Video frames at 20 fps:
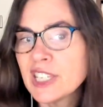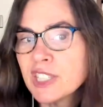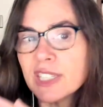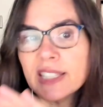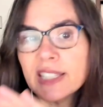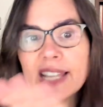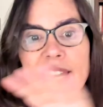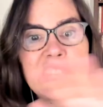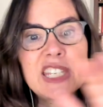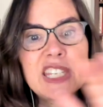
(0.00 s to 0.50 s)

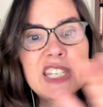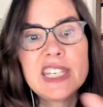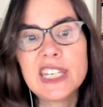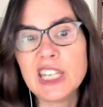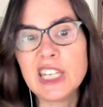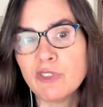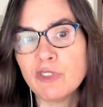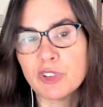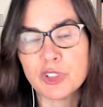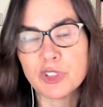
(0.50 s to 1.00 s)
less
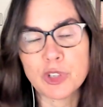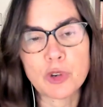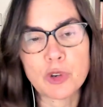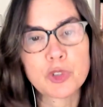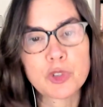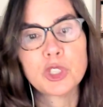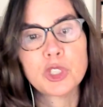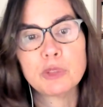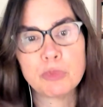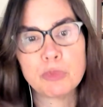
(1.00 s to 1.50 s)
need for
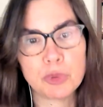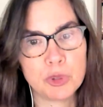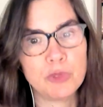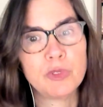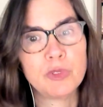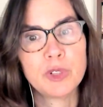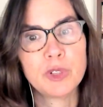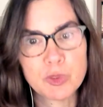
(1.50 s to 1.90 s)
social approval.